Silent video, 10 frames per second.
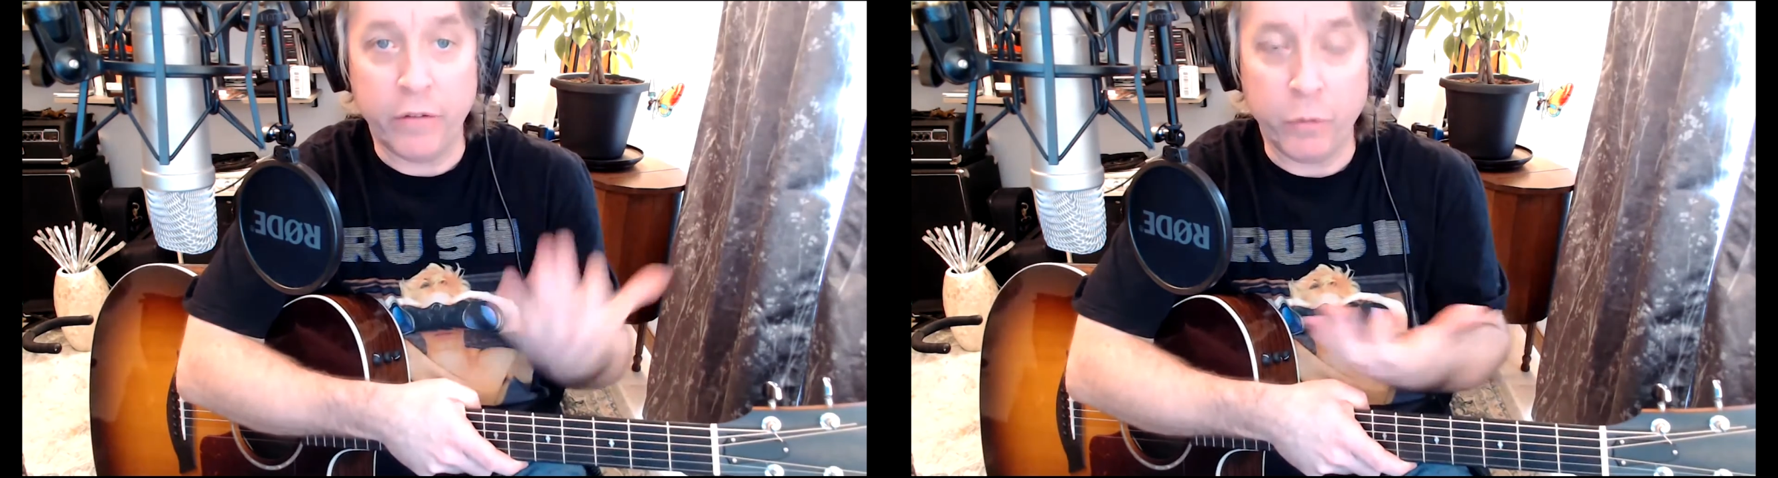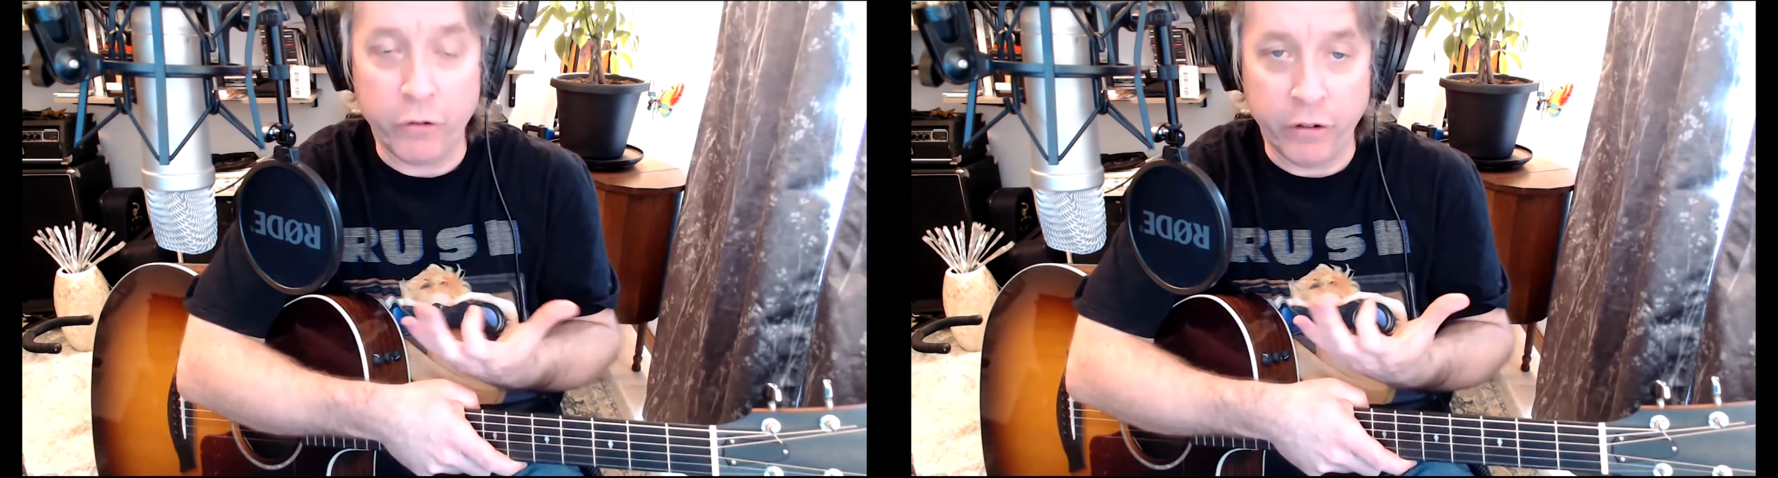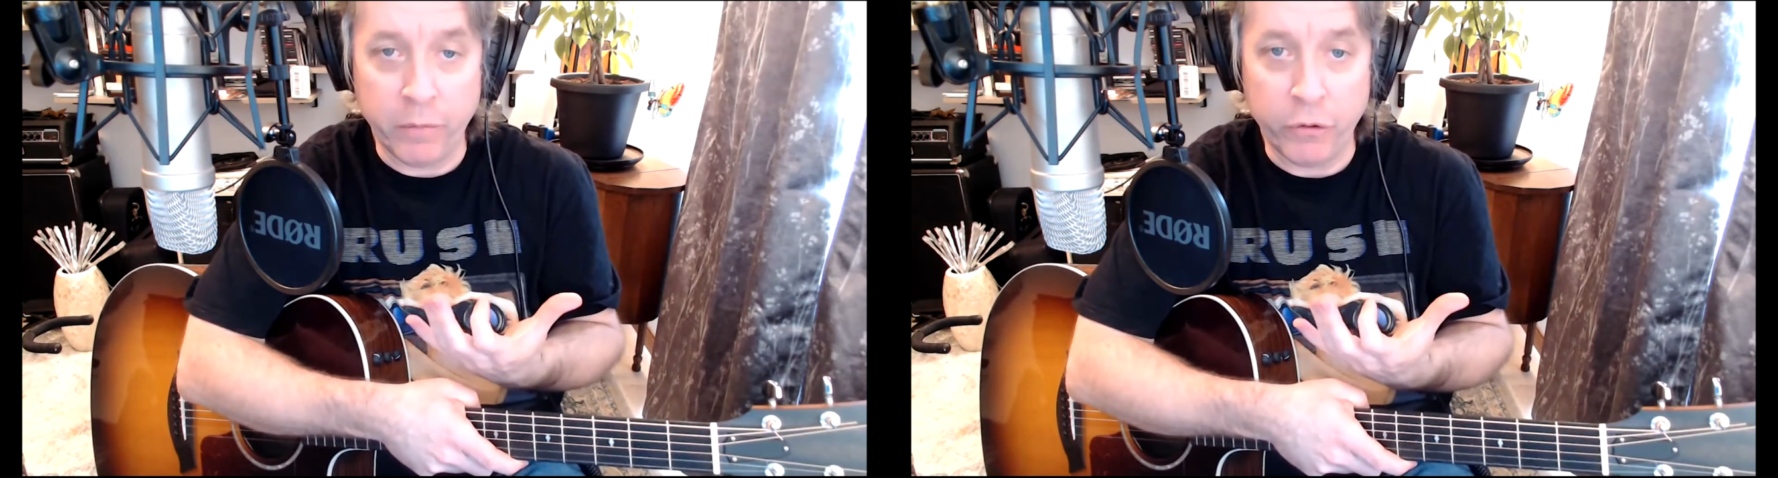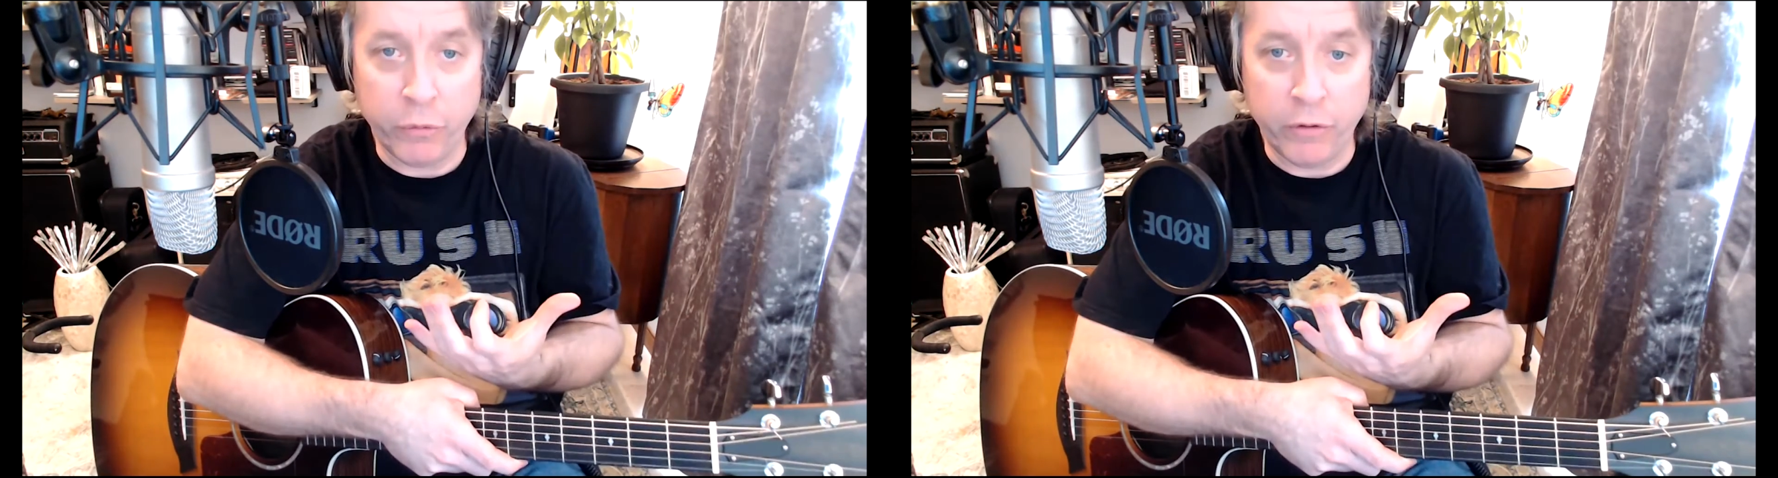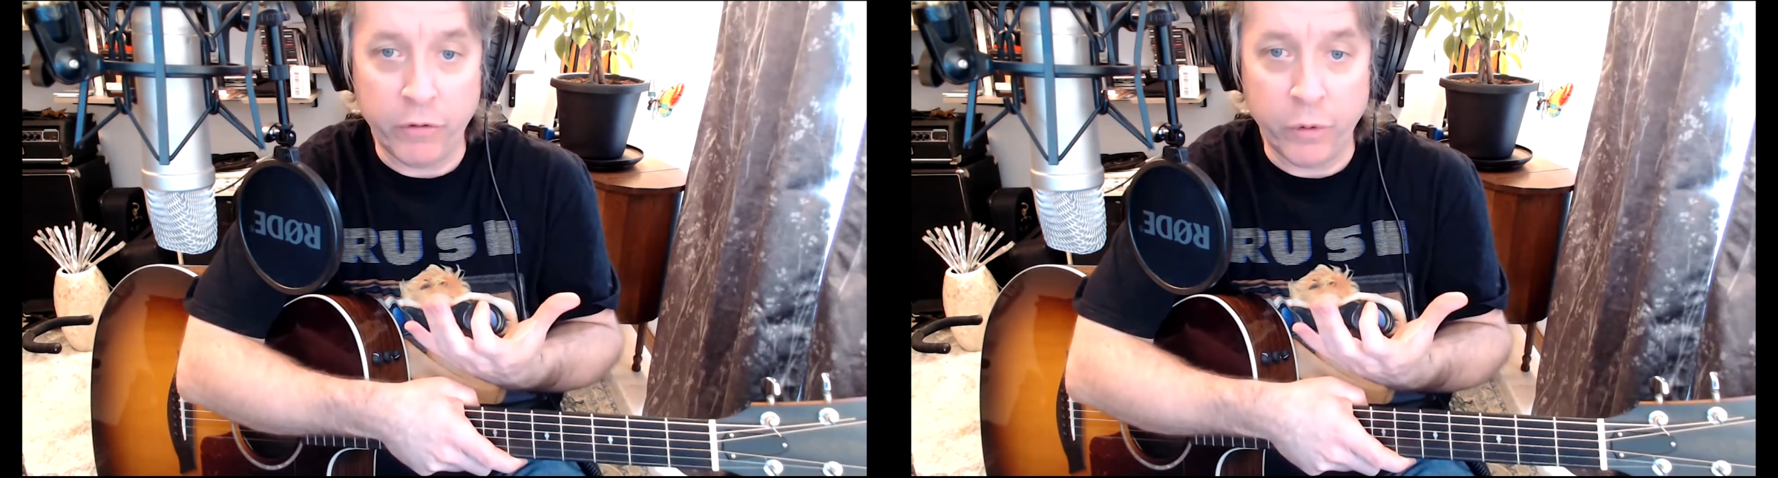switching
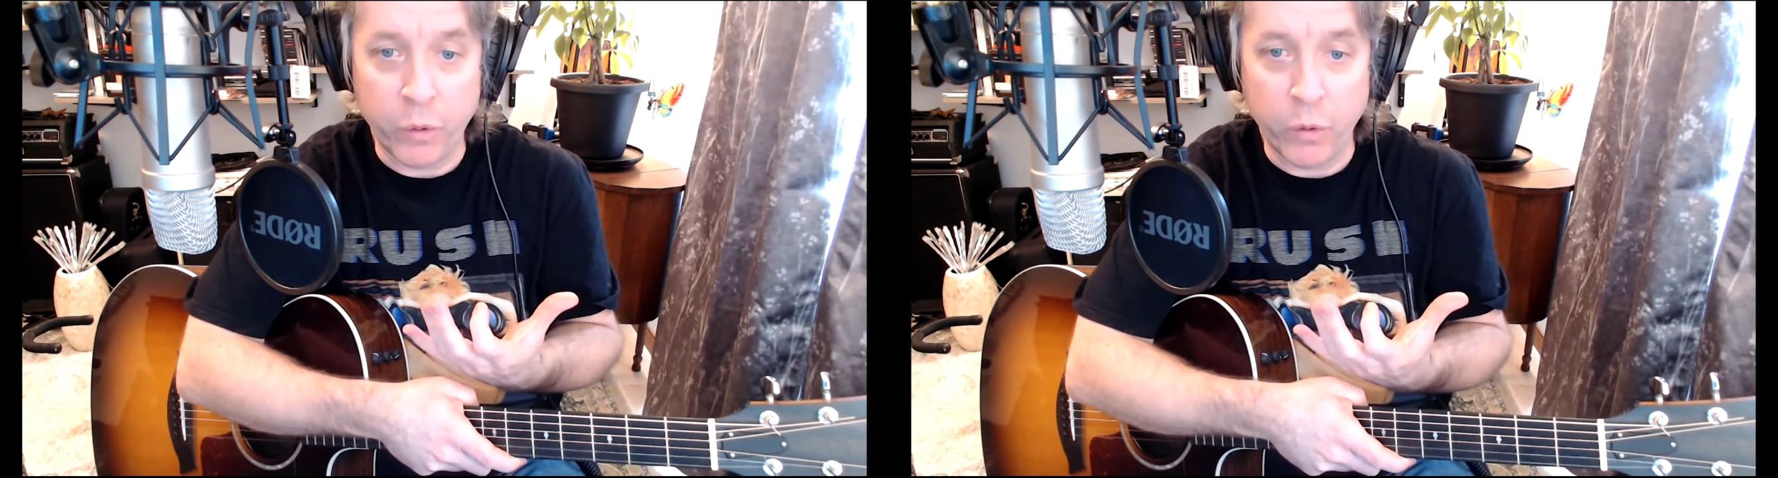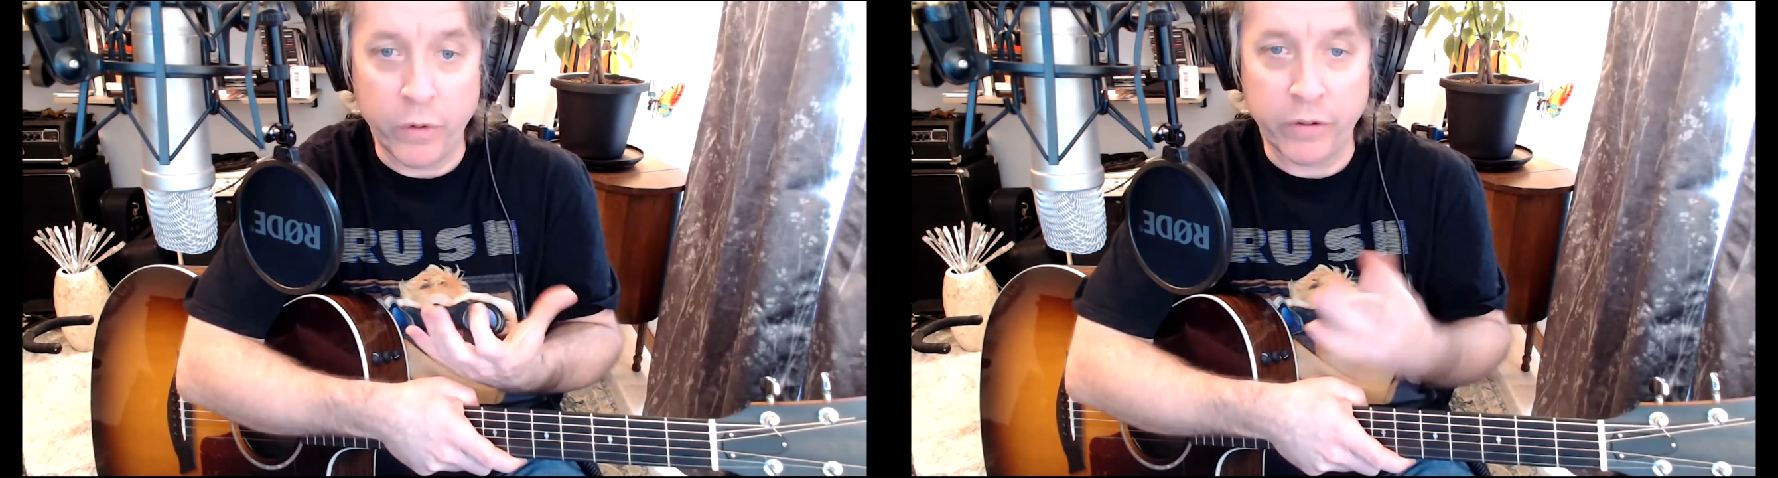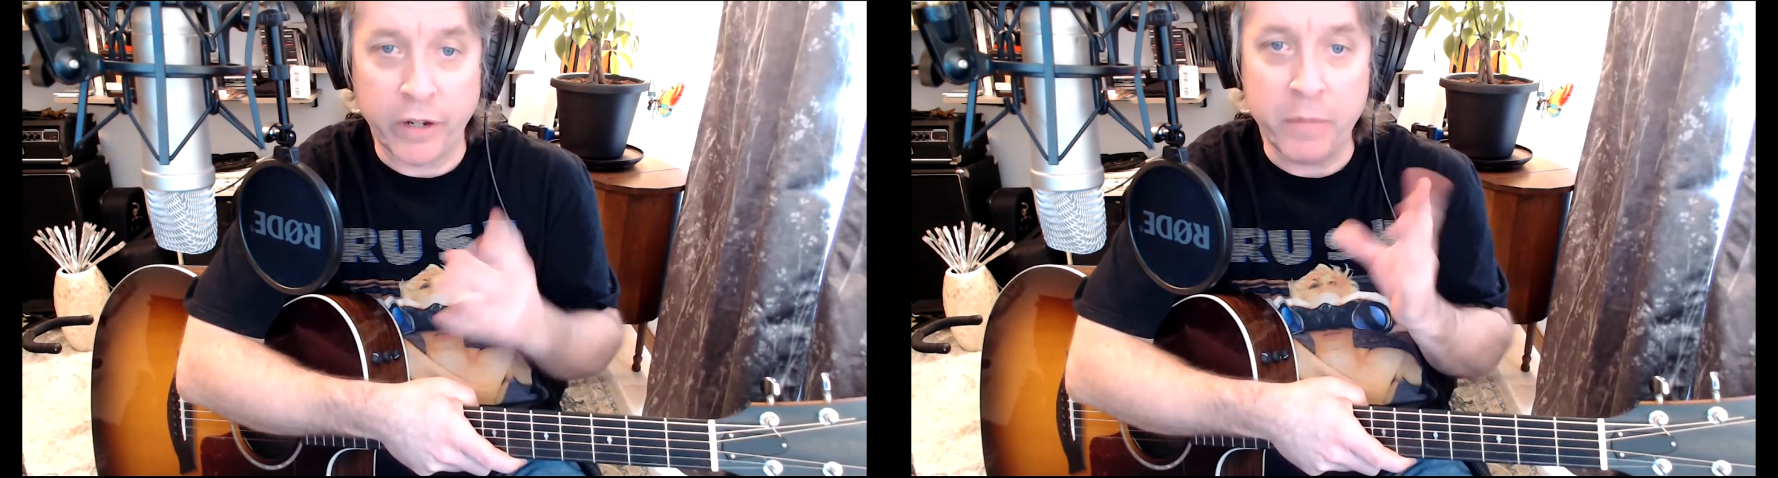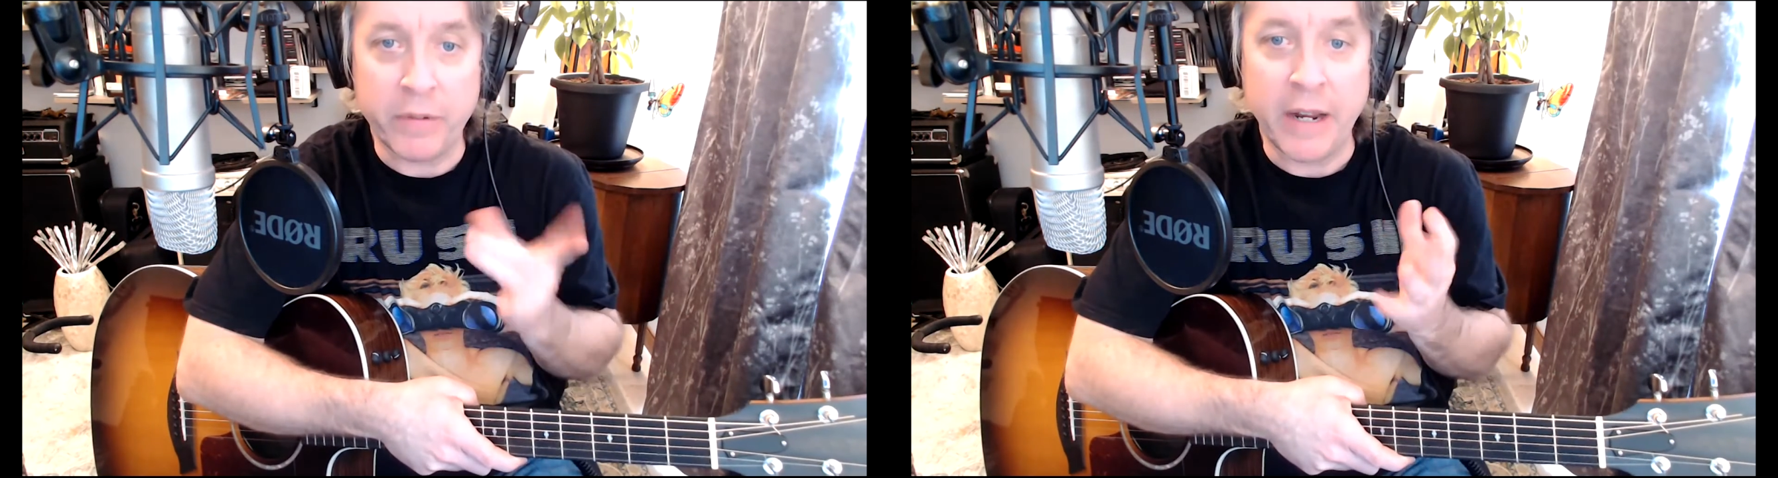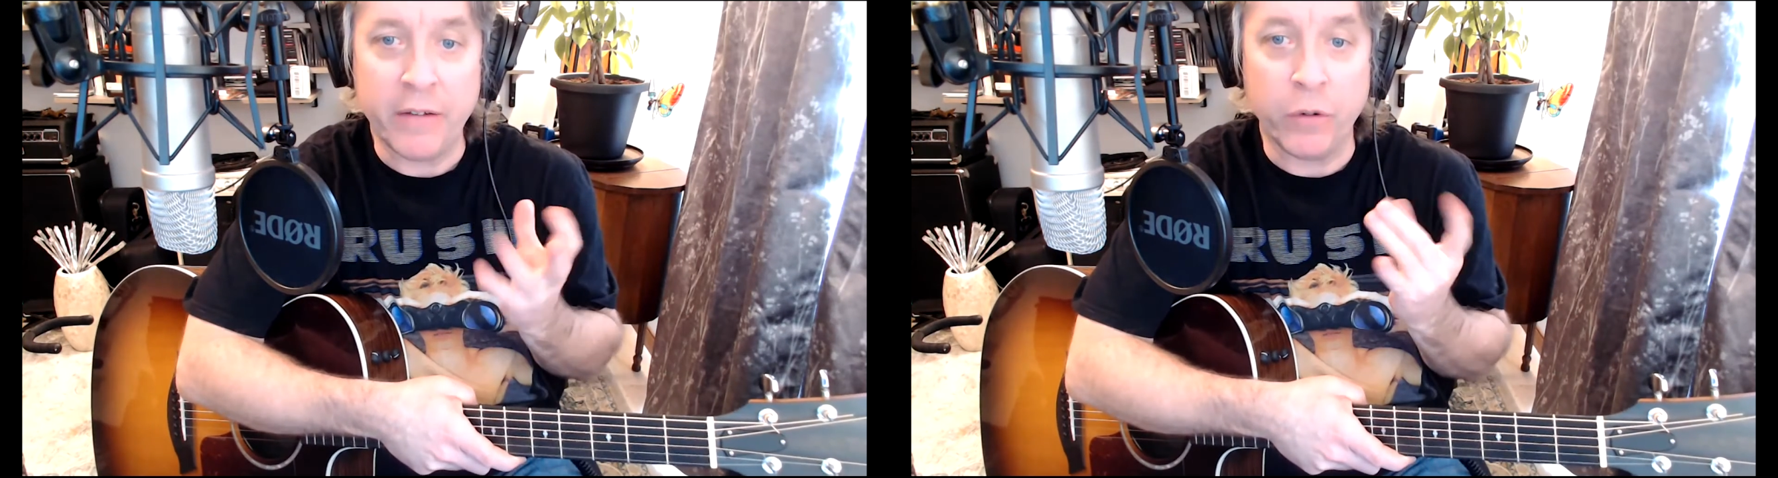between two chords comes down